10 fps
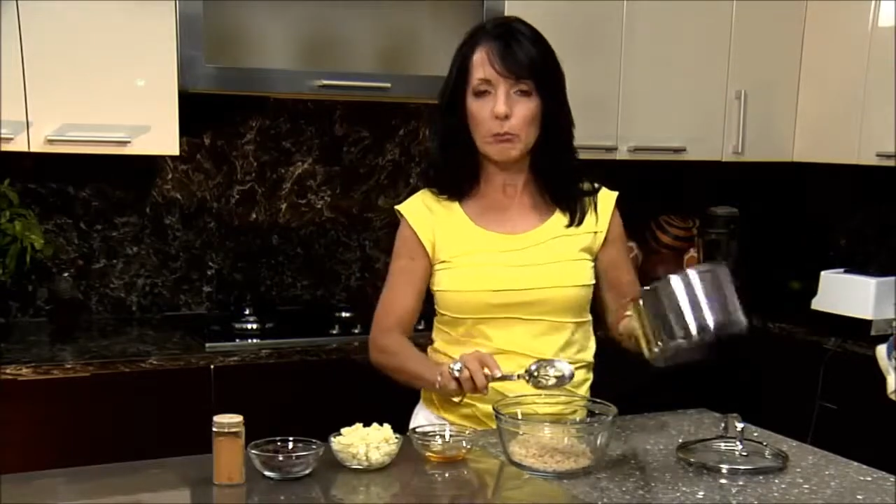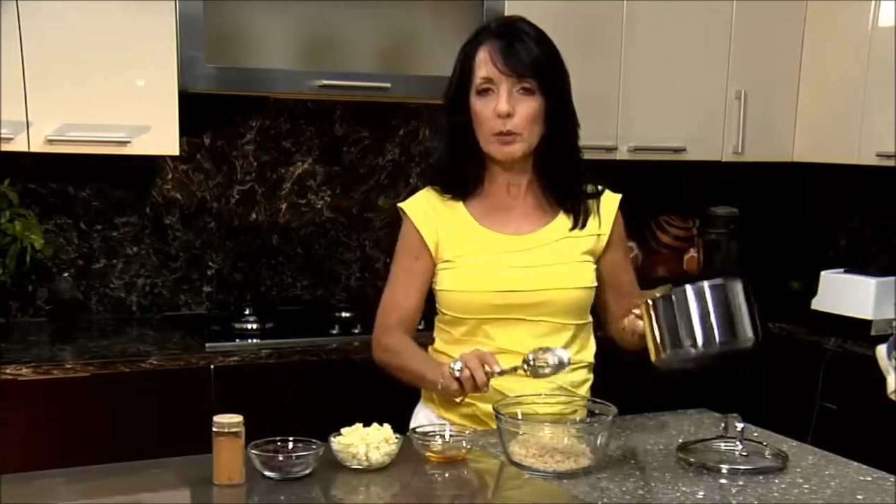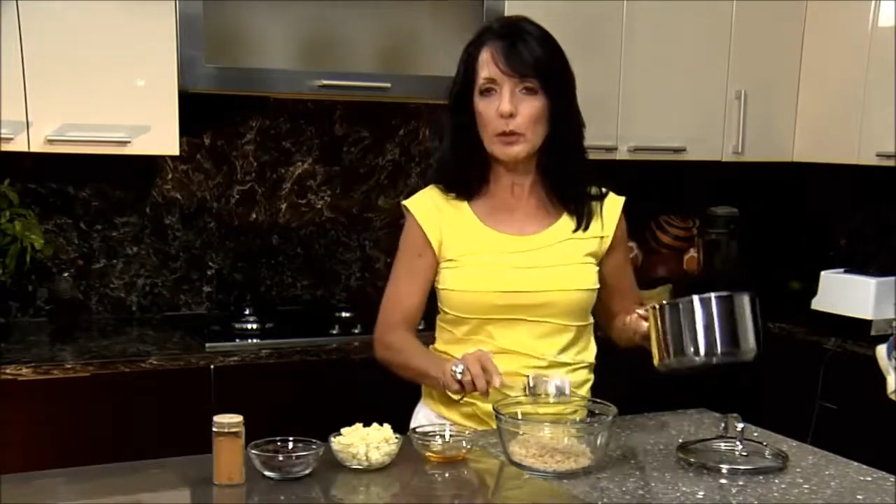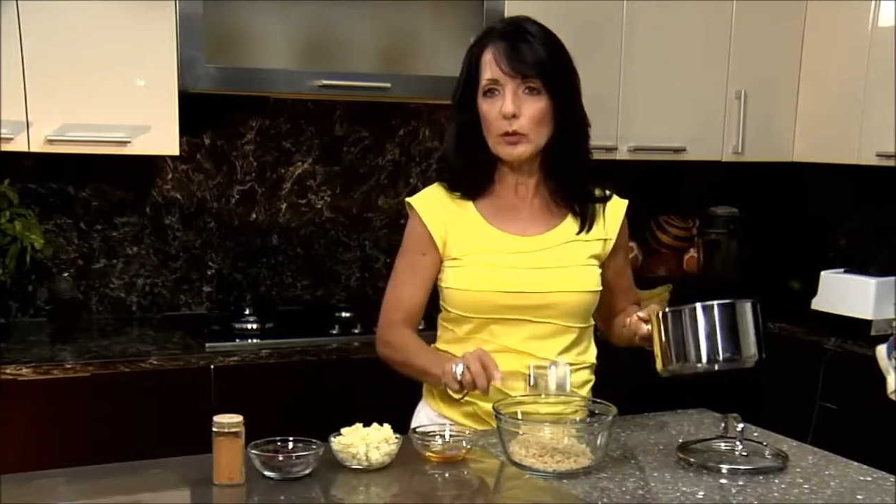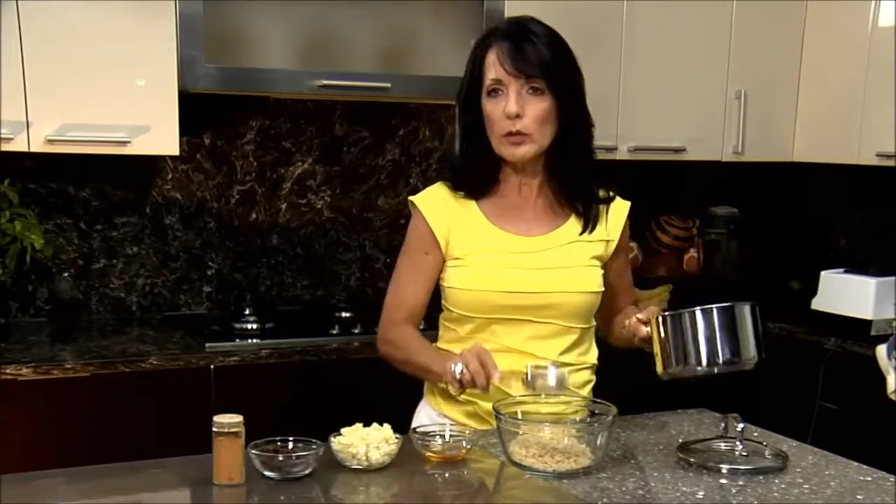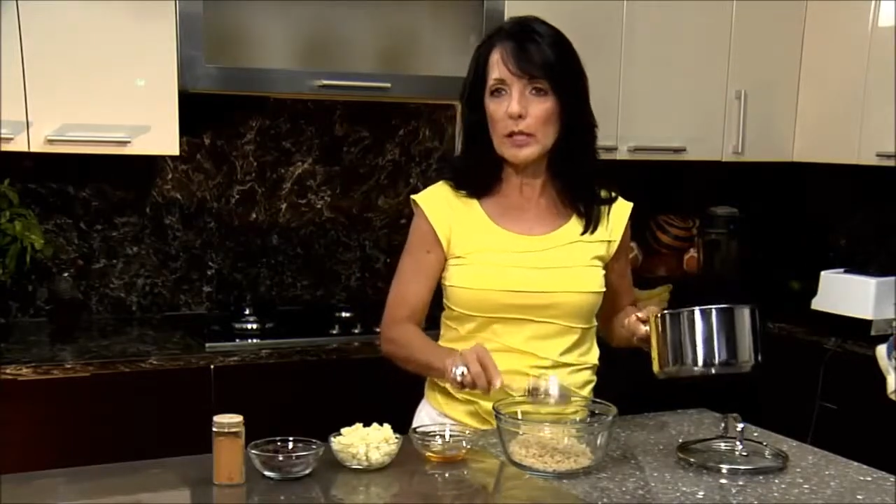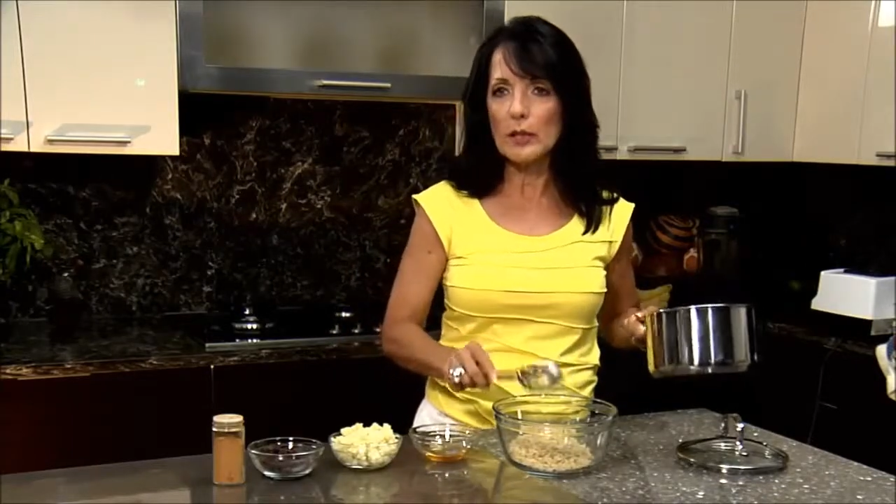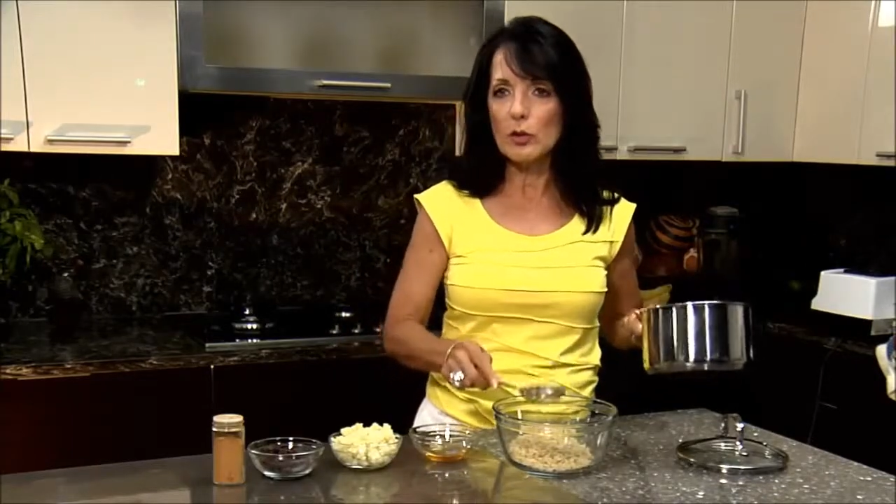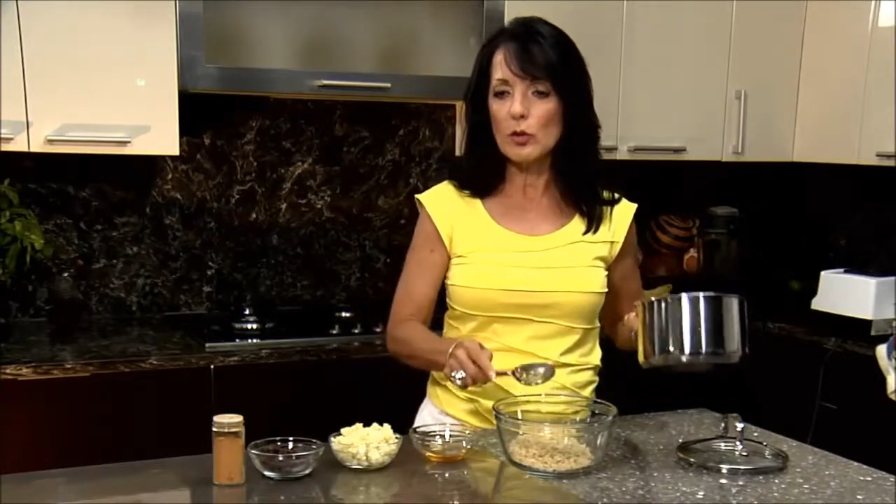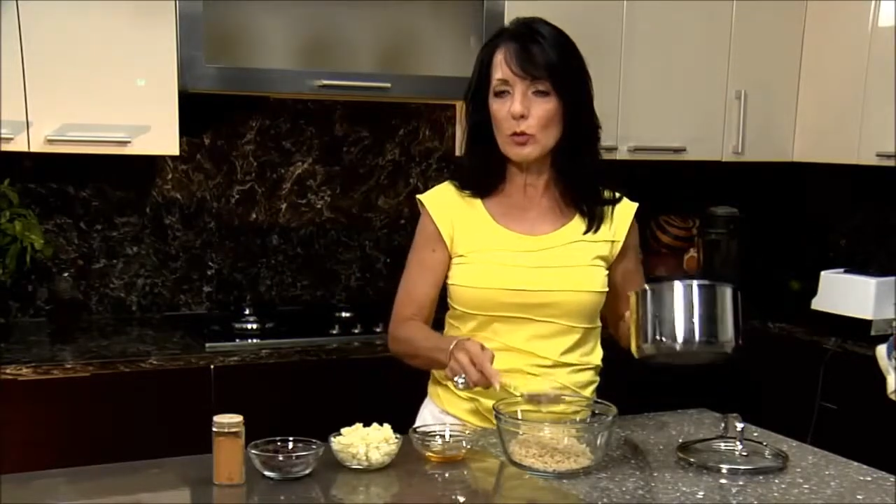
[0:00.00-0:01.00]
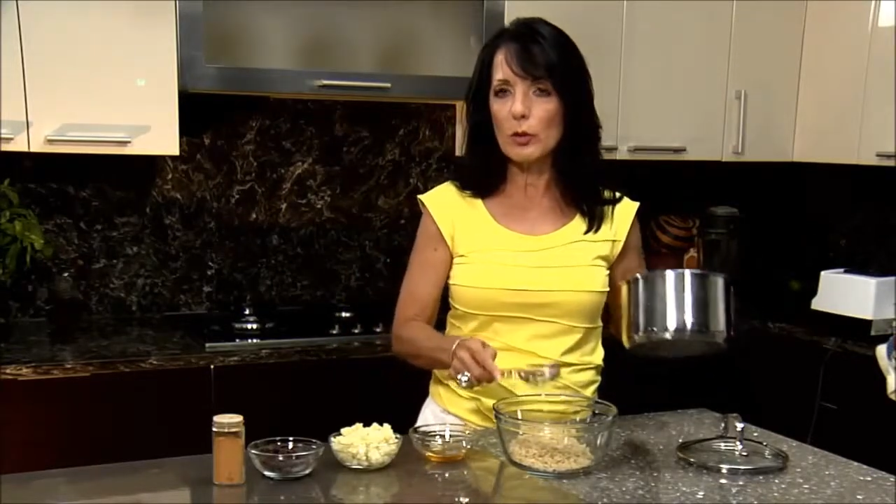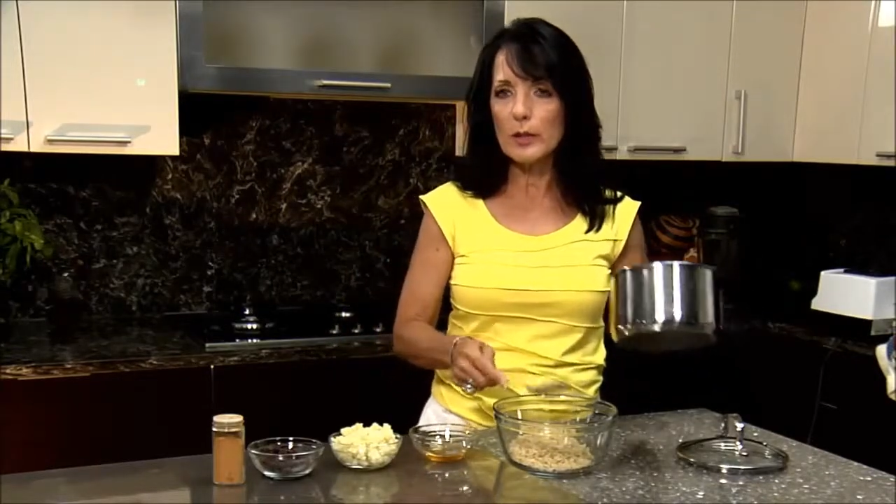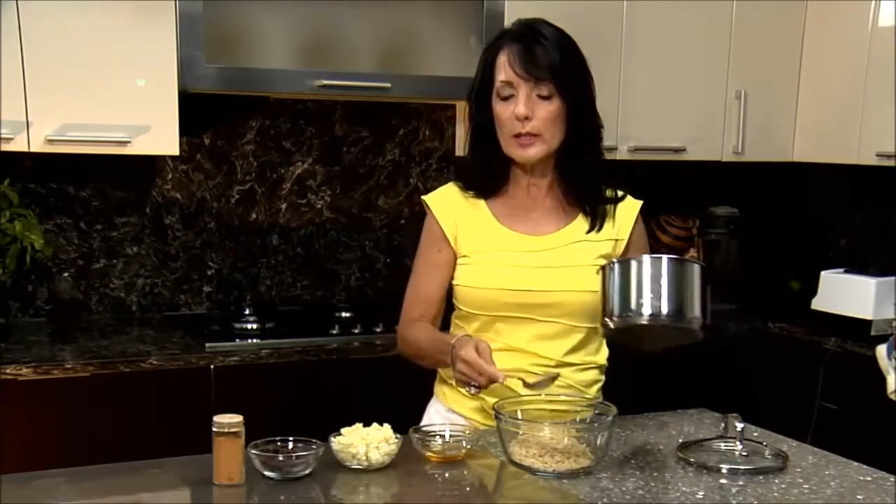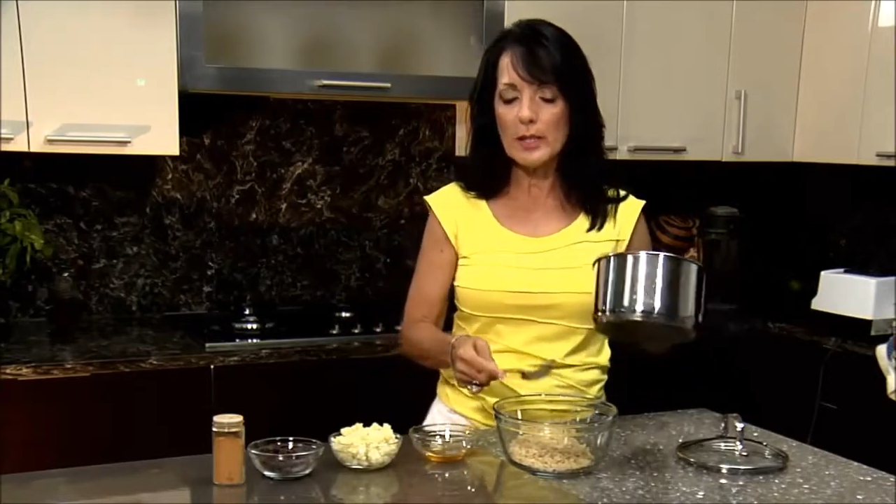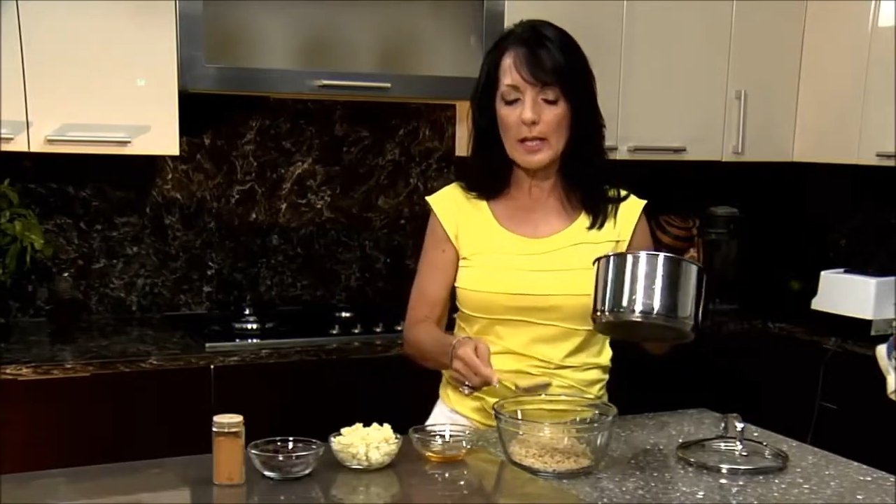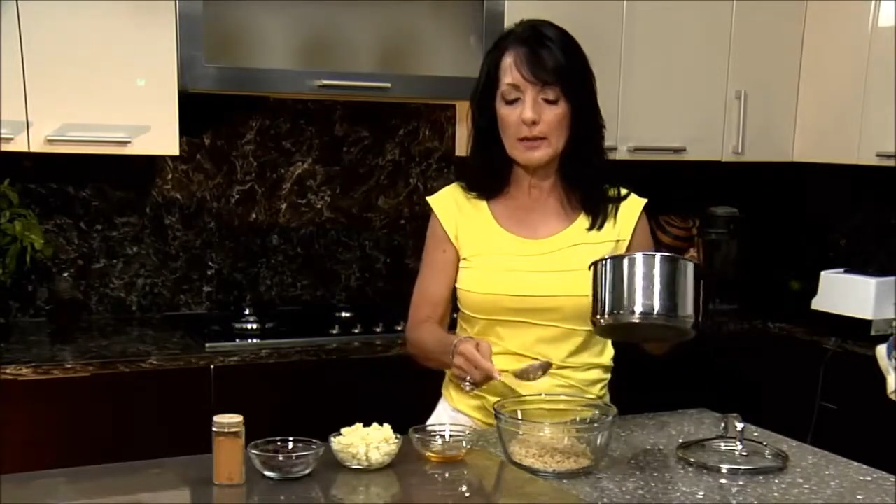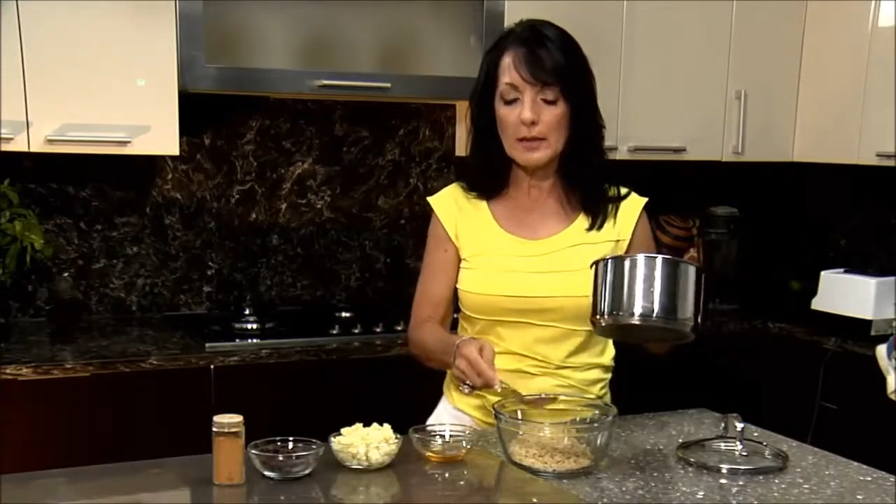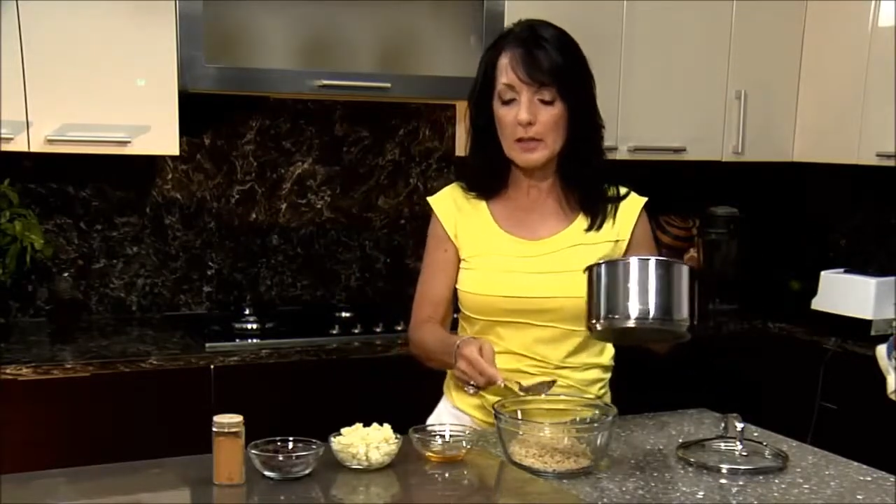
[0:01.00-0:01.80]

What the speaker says: builds endurance and